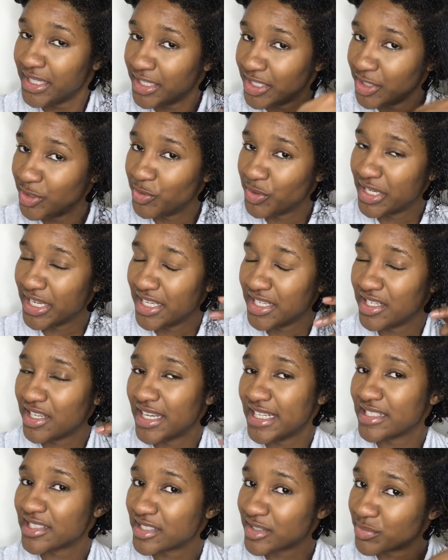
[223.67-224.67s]
You'll get a
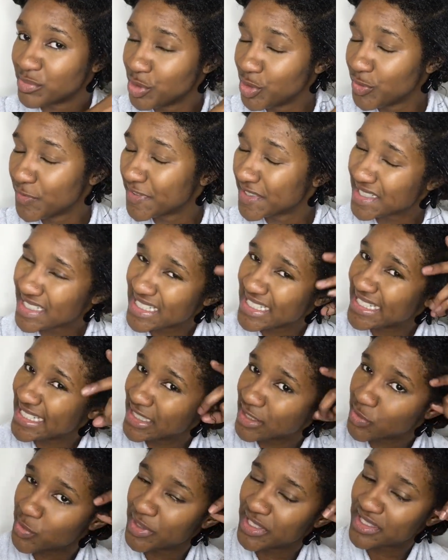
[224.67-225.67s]
nice smooth
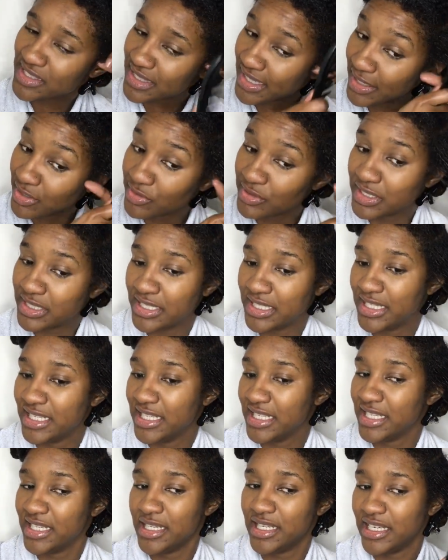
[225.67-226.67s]
sleek twist out
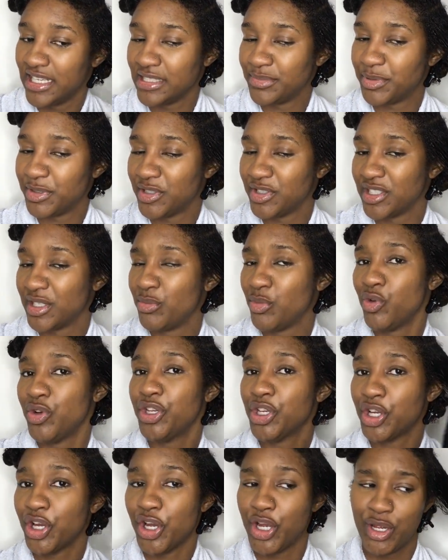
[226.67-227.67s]
is because the more
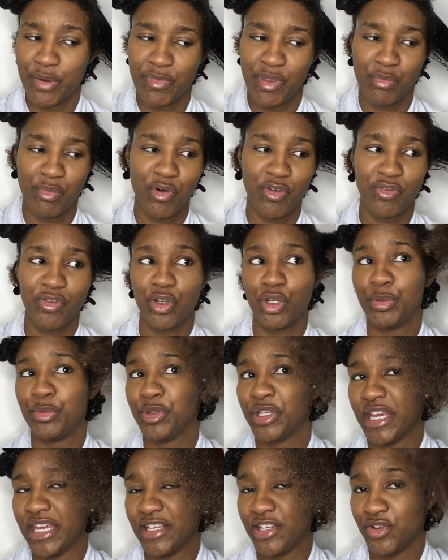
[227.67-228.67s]
you comb the more volume
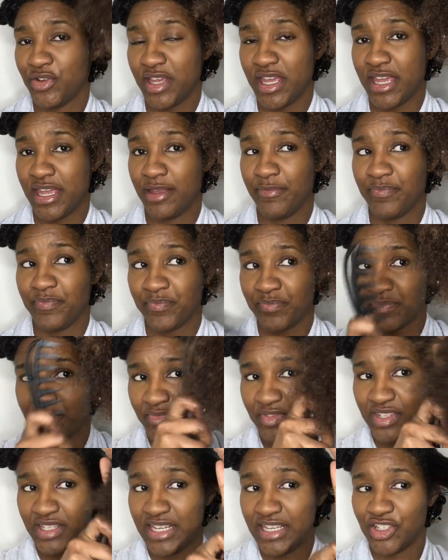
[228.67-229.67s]
you get in your hair.
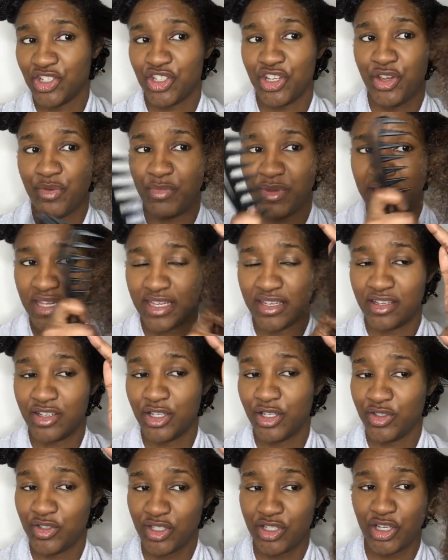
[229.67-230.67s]
So that's showing me that the
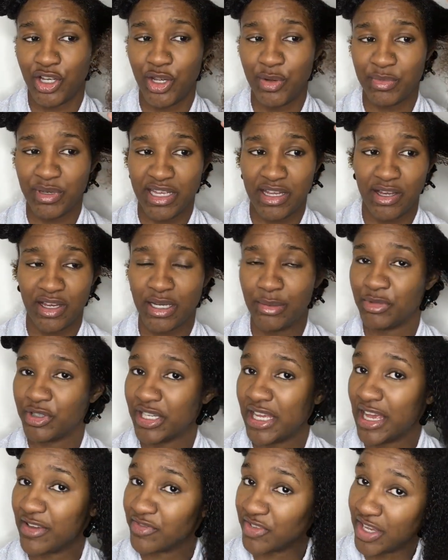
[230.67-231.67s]
curls are combed out and I'm
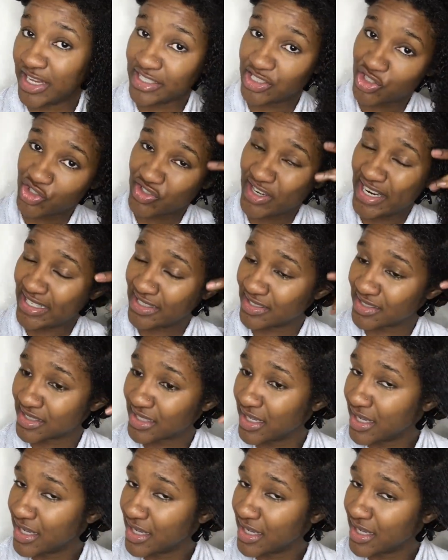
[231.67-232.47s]
gonna have nice strands.